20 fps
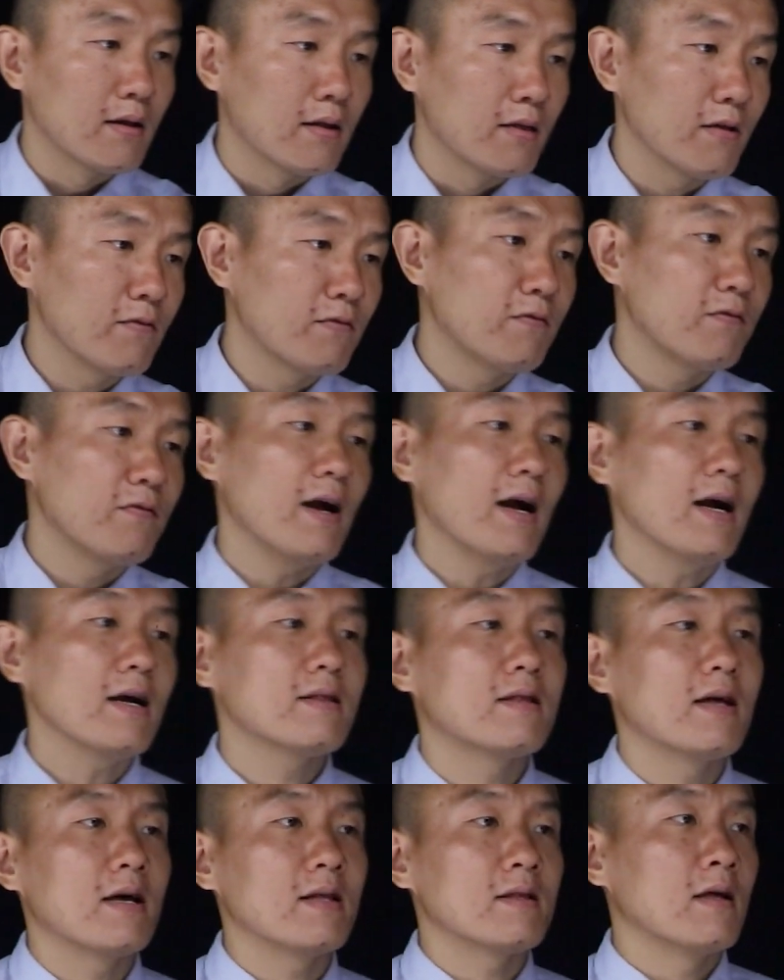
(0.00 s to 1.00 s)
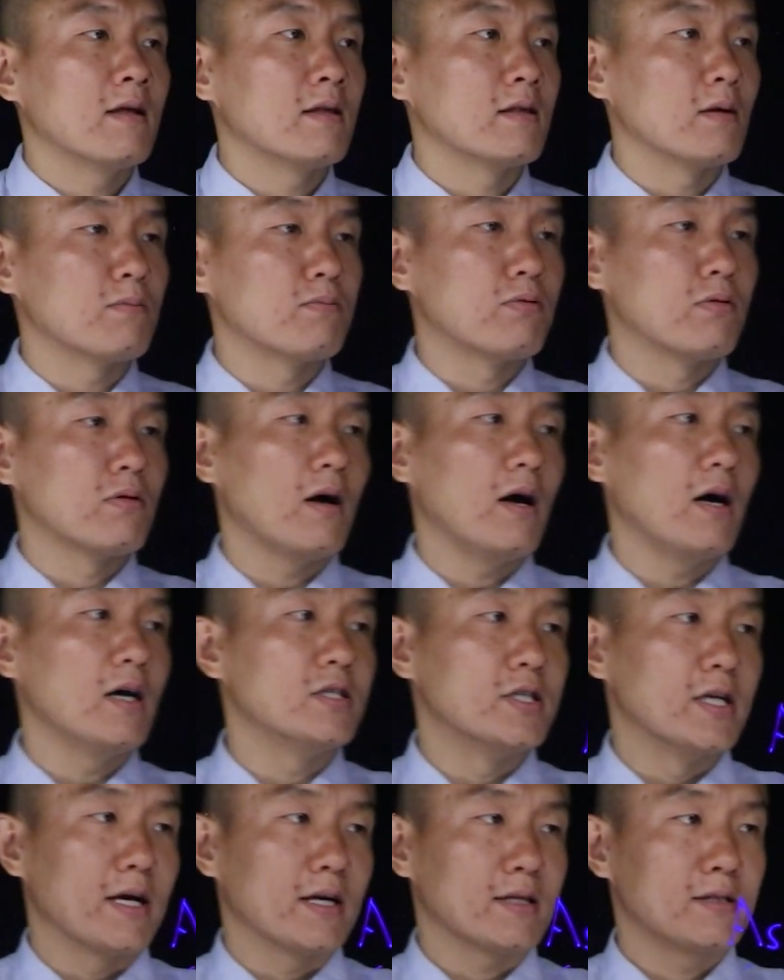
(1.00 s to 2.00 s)
The fact that the
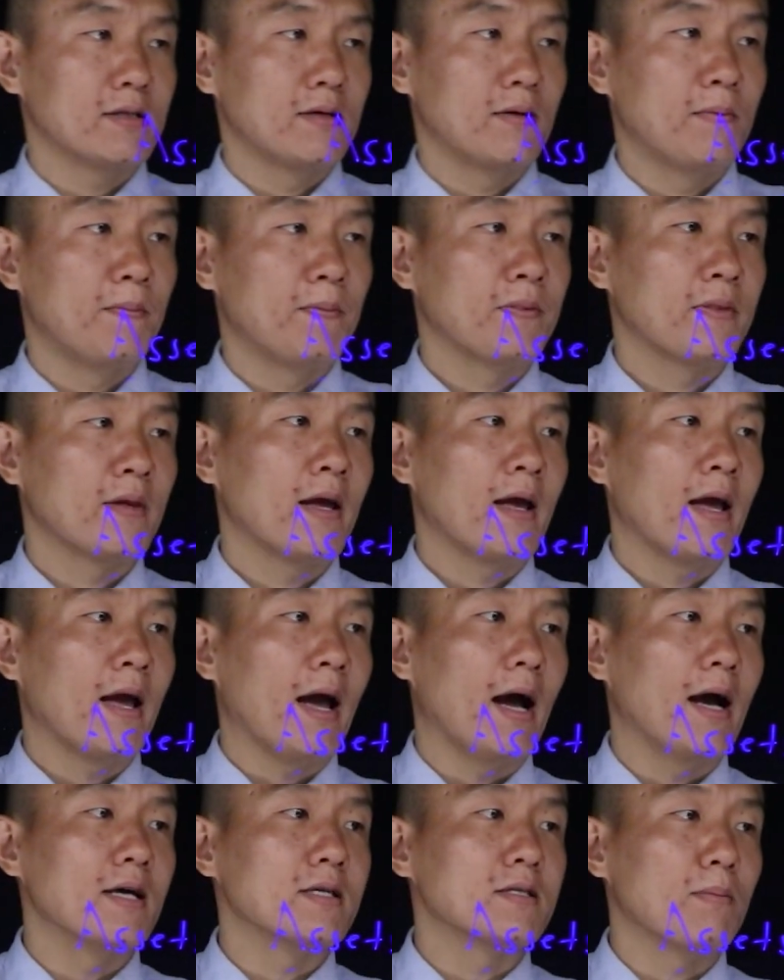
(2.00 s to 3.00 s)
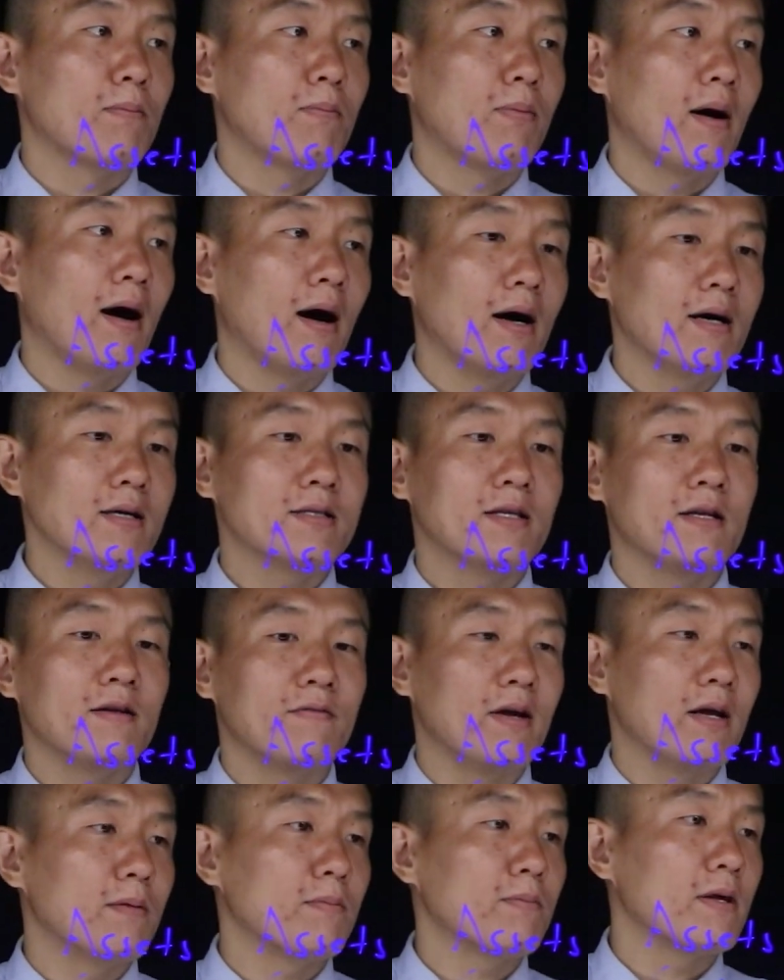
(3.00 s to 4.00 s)
project has a positive
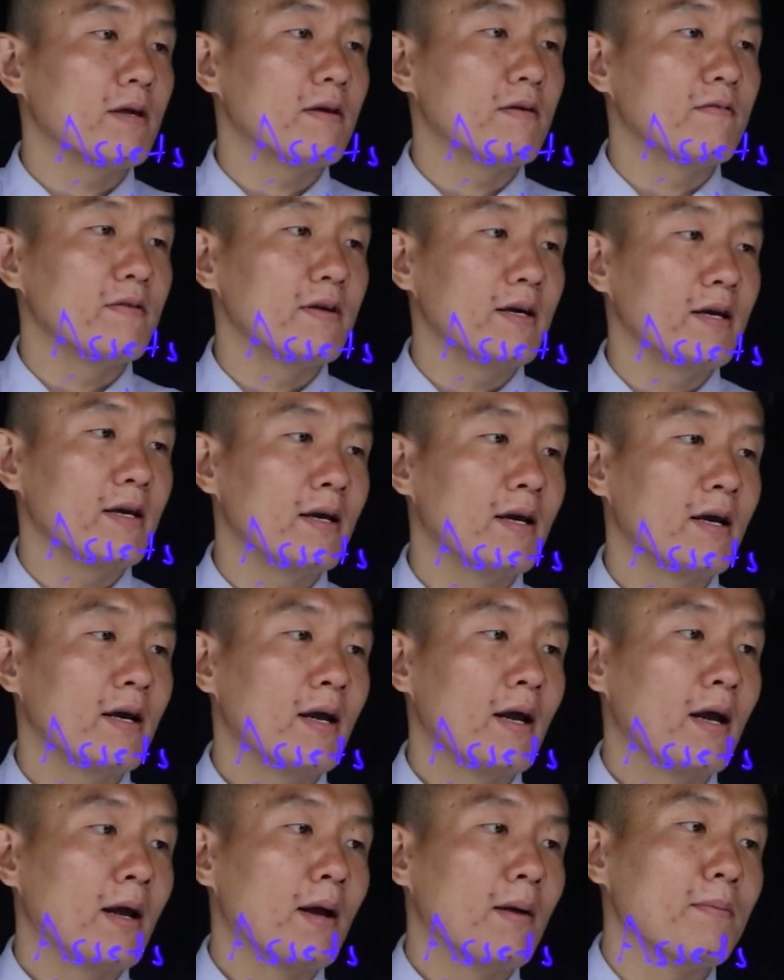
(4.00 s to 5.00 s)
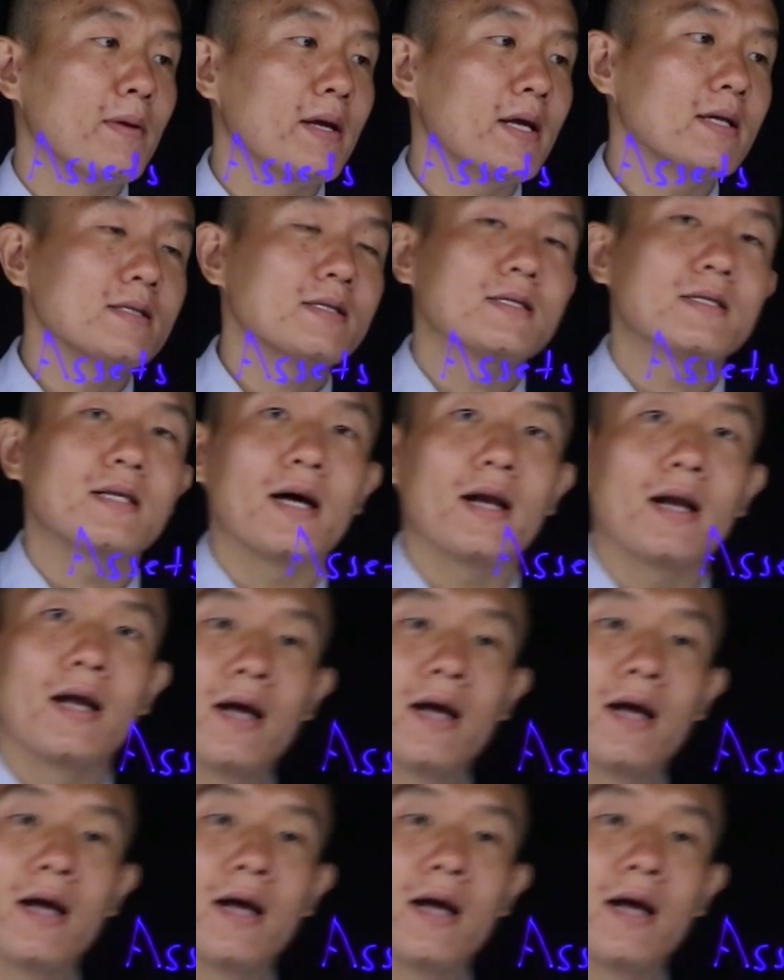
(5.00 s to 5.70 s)
NPV means that